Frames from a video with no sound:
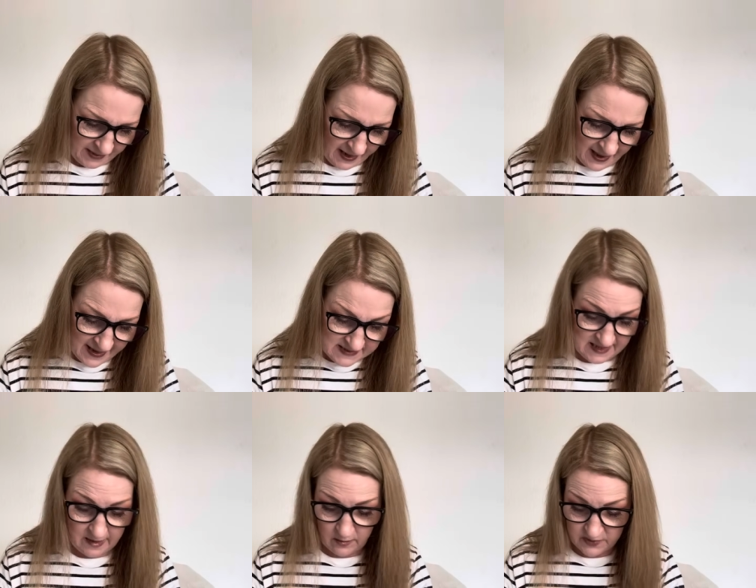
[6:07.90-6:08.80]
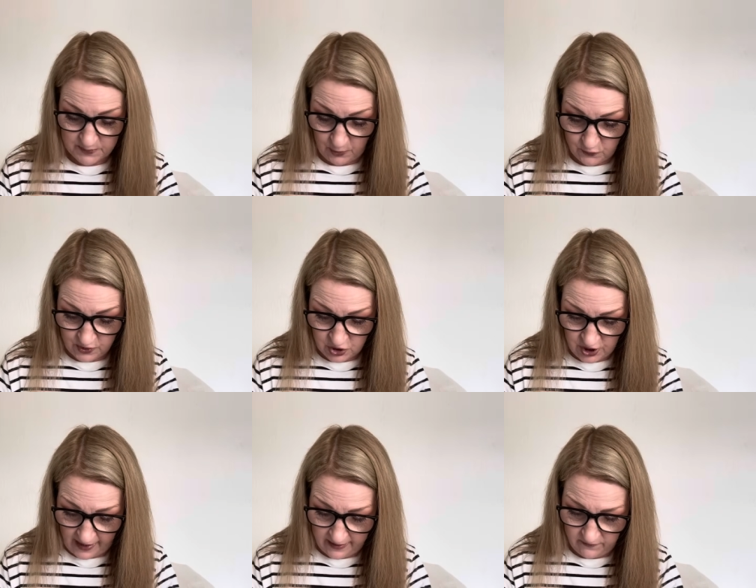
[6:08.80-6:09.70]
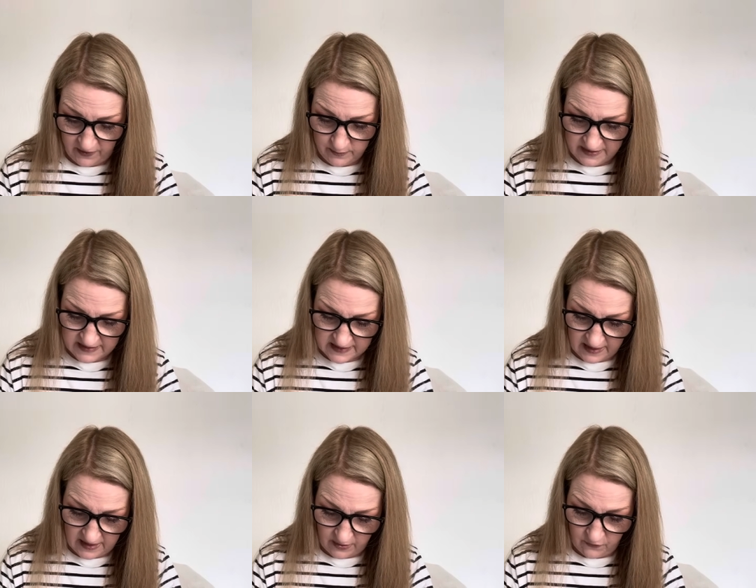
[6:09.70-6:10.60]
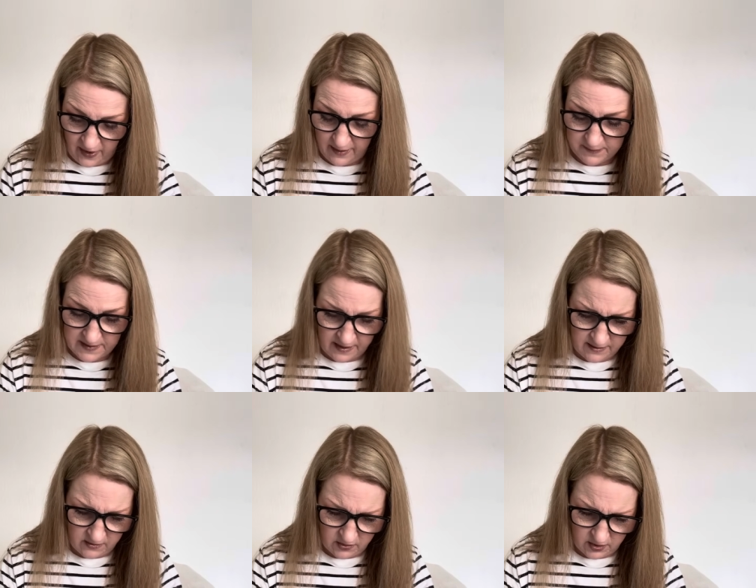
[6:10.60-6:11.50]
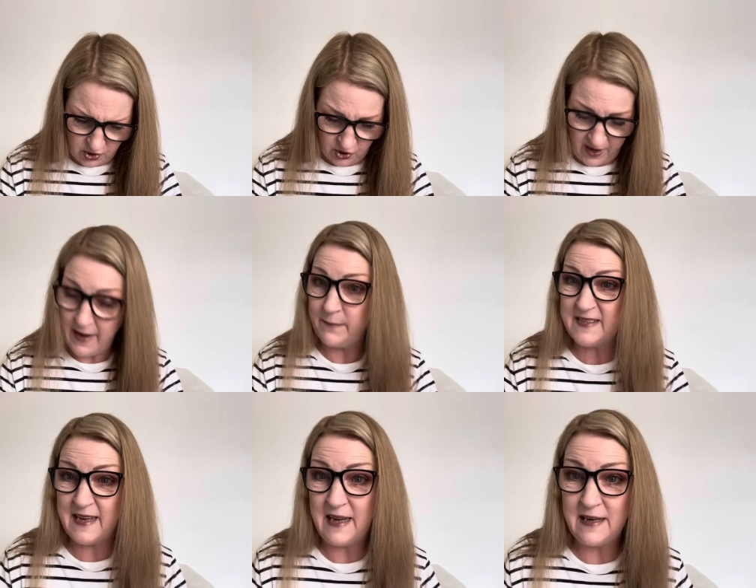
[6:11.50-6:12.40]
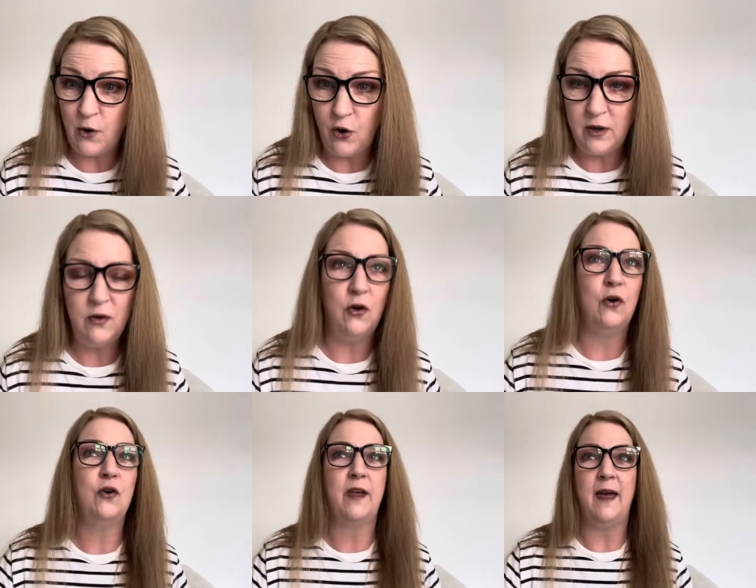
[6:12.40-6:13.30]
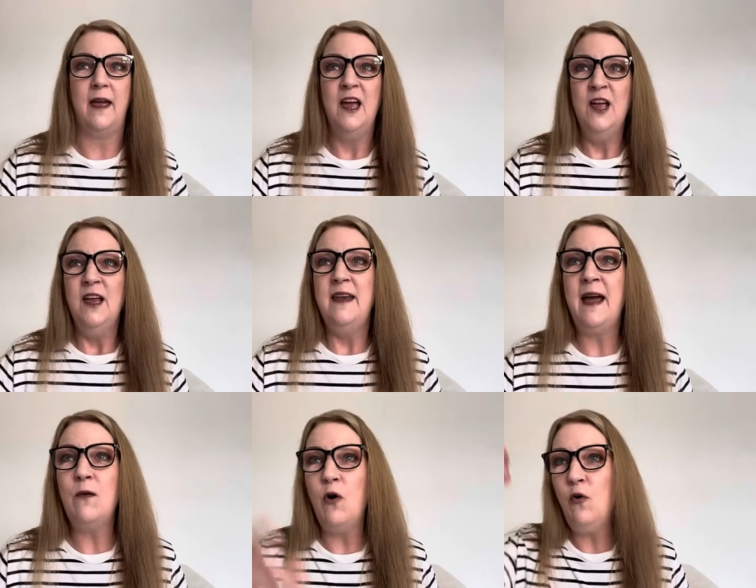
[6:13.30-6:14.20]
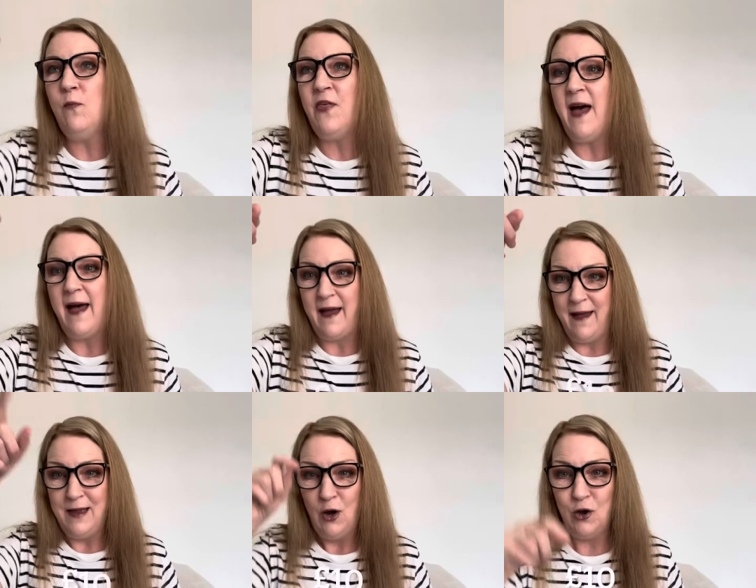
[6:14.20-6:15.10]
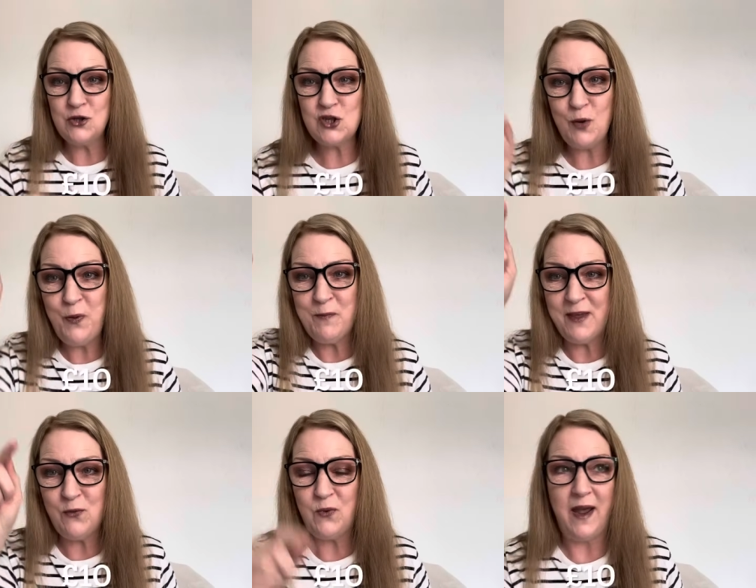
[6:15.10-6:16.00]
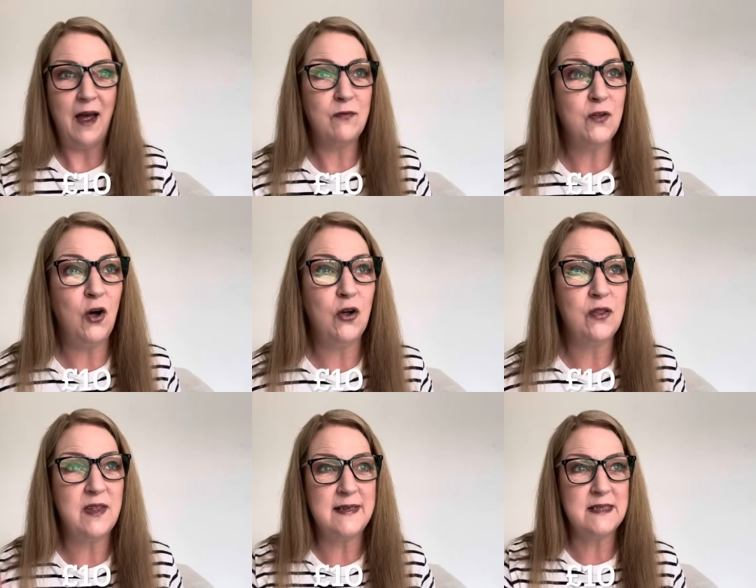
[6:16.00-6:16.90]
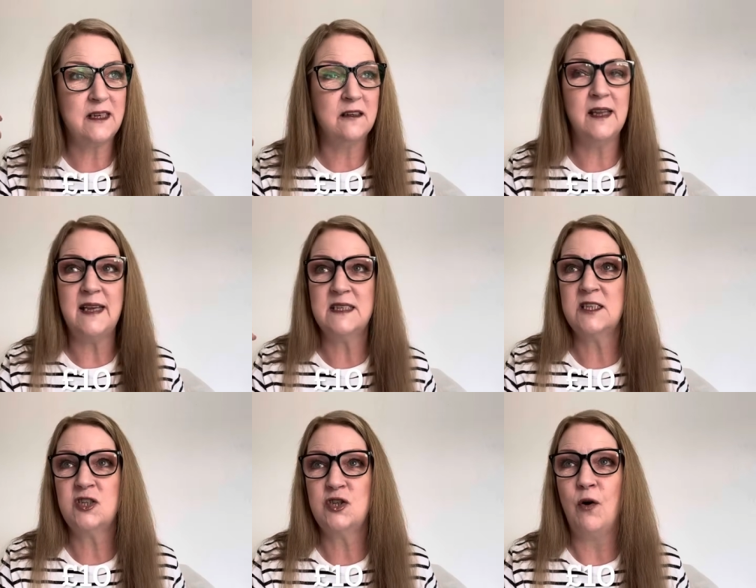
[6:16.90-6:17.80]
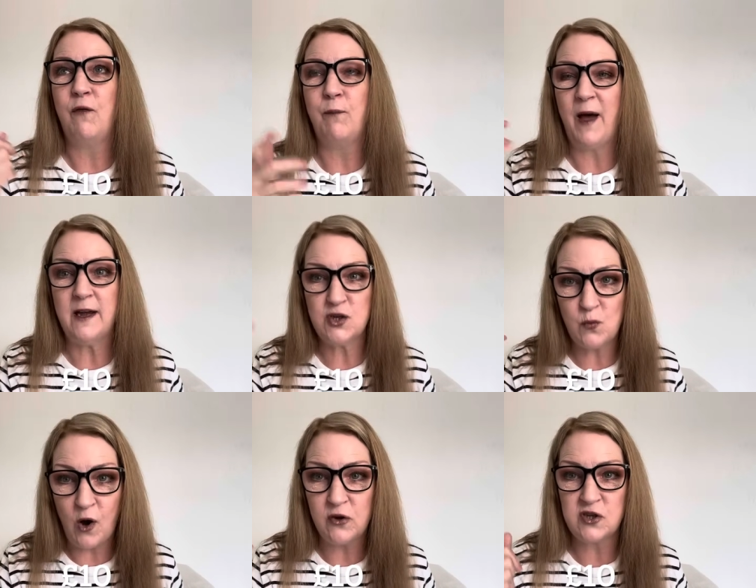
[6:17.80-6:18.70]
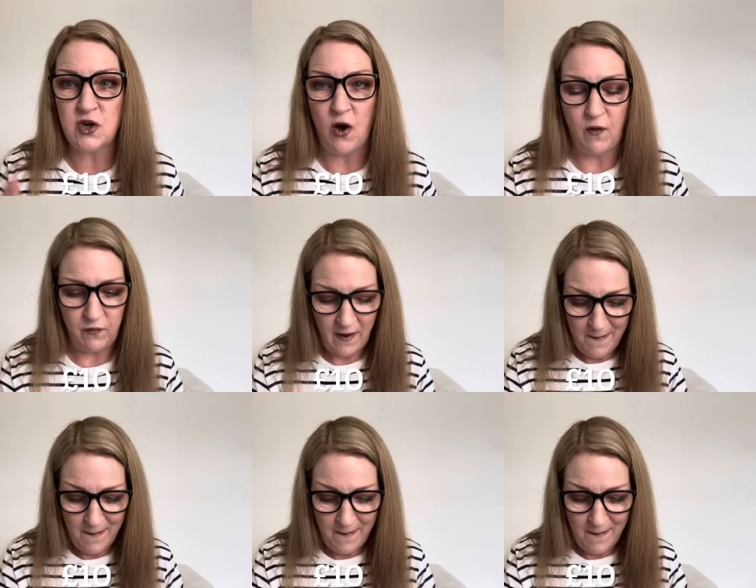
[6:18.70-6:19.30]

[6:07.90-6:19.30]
hair serum, smooth and shine, vitamin C and, rip, and grapeseed oil. Okay. Now, up there, on top of my unit, I've got this Gliss stuff by Schwarzkopf